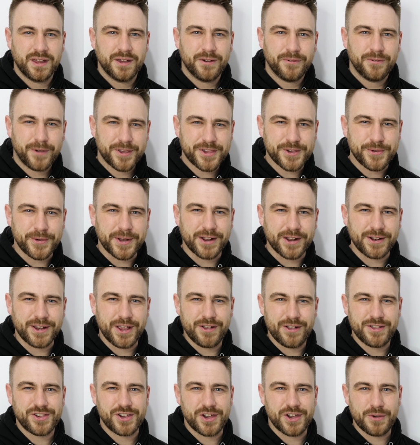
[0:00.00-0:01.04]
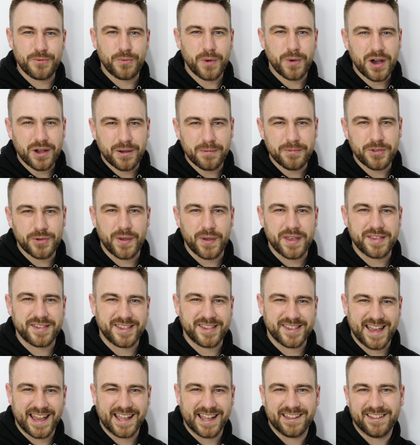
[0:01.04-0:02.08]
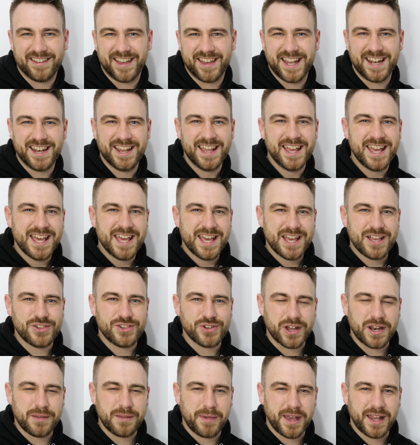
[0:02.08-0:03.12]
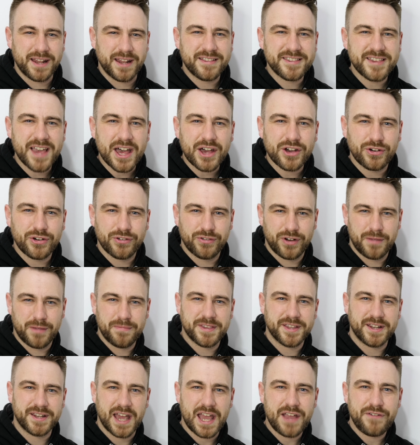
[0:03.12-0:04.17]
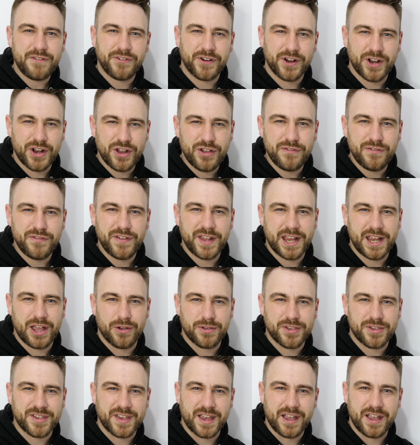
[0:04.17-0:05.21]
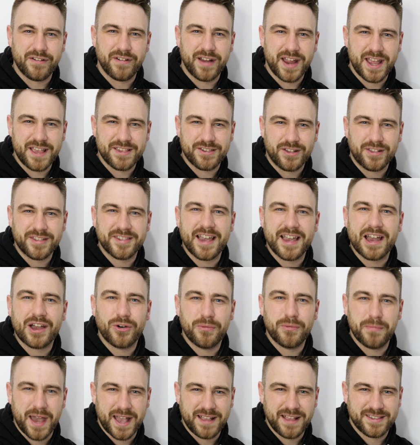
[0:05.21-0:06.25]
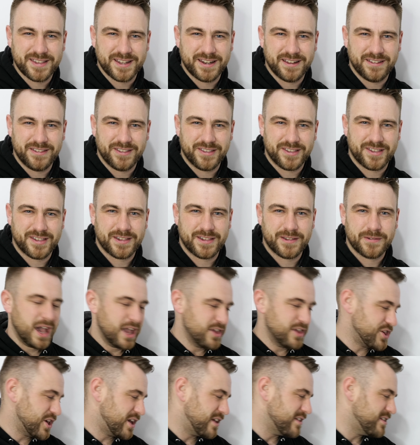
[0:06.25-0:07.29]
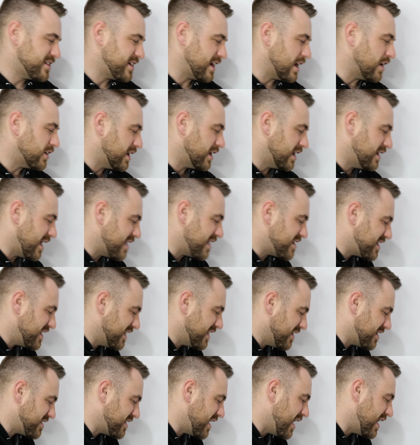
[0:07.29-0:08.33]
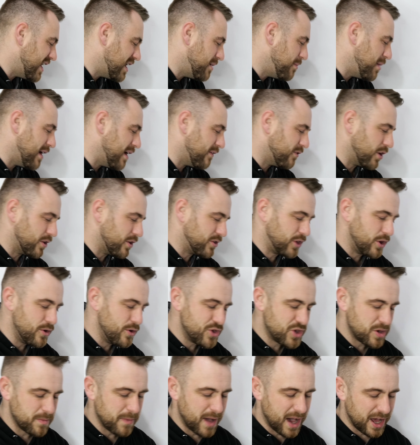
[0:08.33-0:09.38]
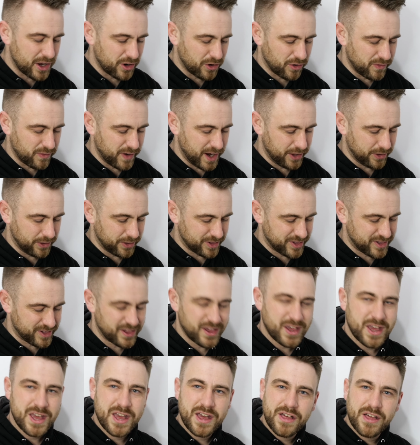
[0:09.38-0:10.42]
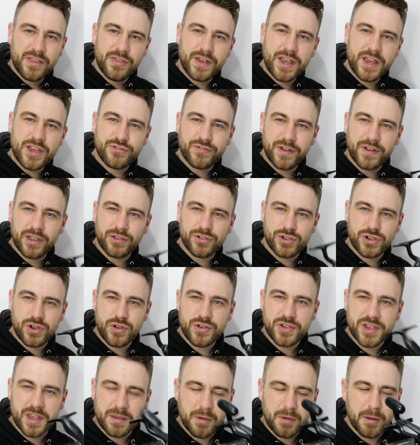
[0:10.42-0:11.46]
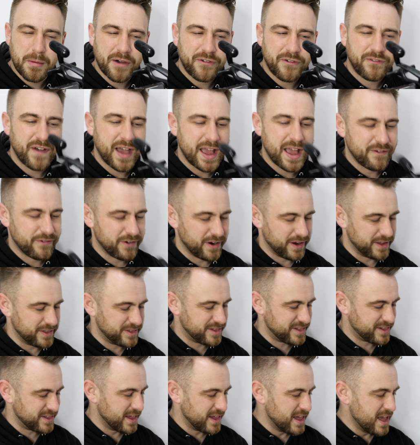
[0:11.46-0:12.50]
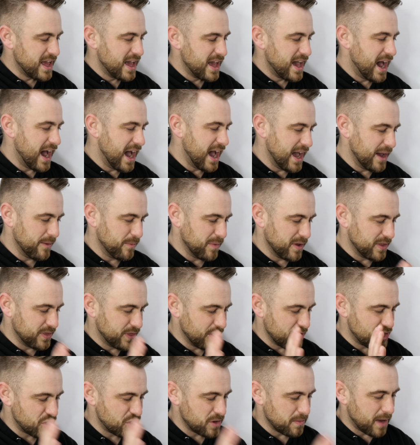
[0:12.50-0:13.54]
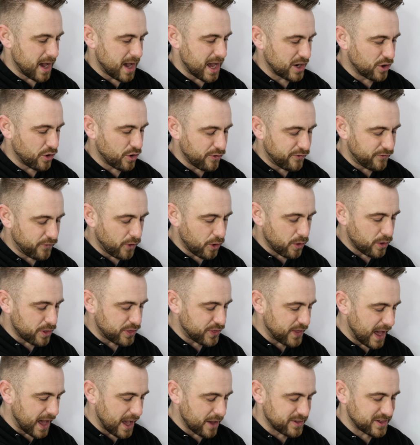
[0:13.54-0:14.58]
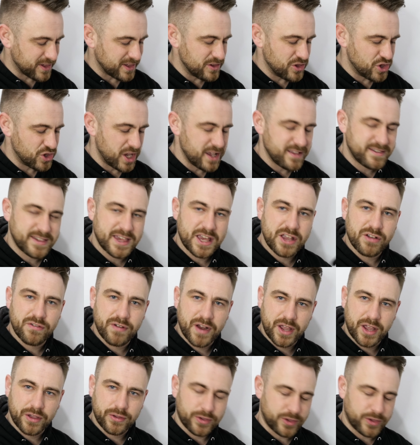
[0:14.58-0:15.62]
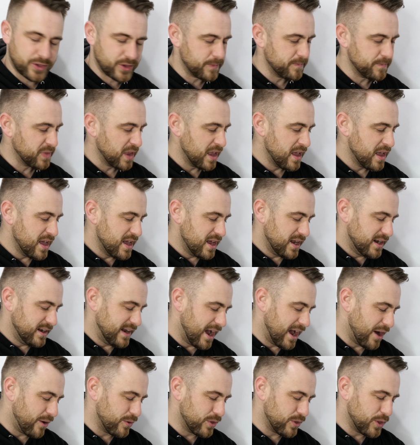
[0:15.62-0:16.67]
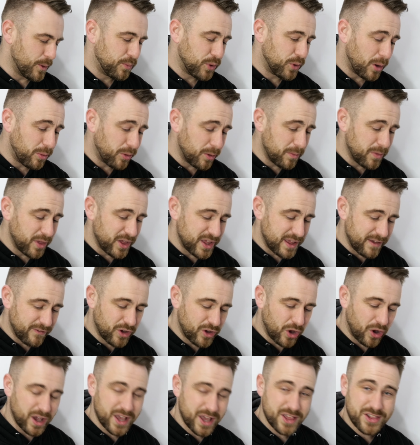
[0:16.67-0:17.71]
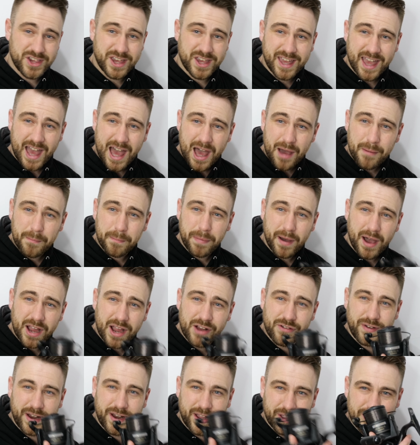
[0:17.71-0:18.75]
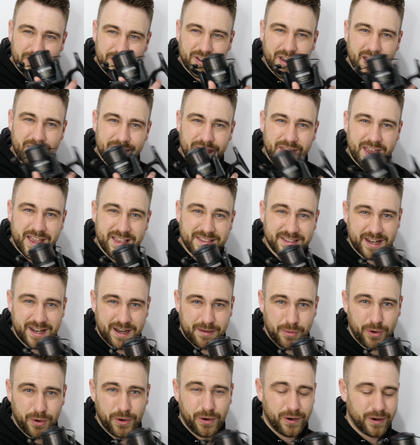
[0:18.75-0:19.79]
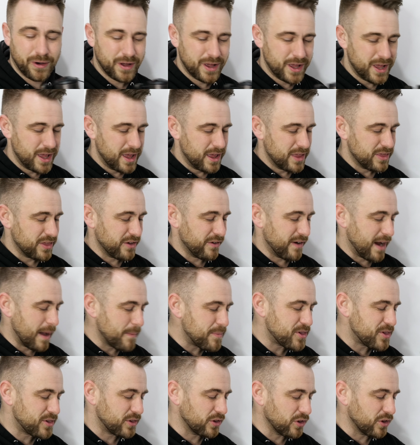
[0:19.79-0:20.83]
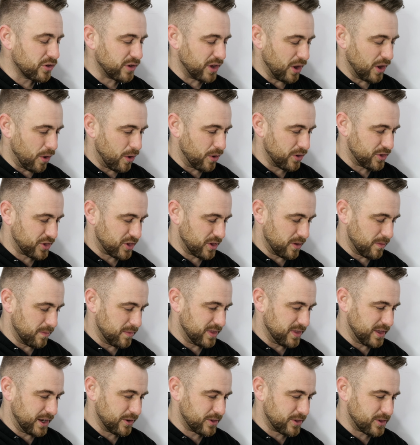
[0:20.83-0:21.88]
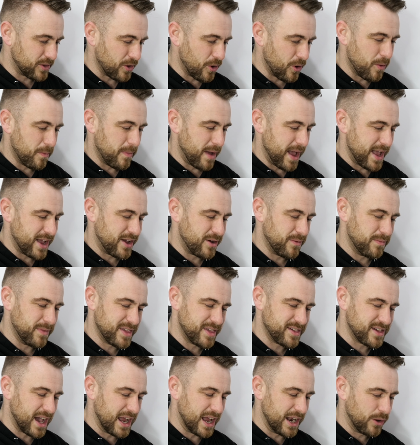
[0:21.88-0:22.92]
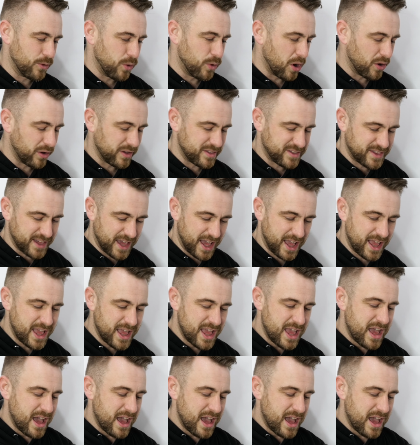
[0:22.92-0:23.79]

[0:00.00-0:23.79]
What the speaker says: What's going on YouTube? Welcome to Wes's Angling. You're joining me in the tackle room today for a new video series on tackle maintenance. As you can see on the desk at the side of me, I've got two Shimano reels. These reels used to be my favourites. The Shimano 4000 GT reels. Now the problem that you've got is you can't buy reels like these anymore. They're absolutely awesome. They just don't make them this kind of quality.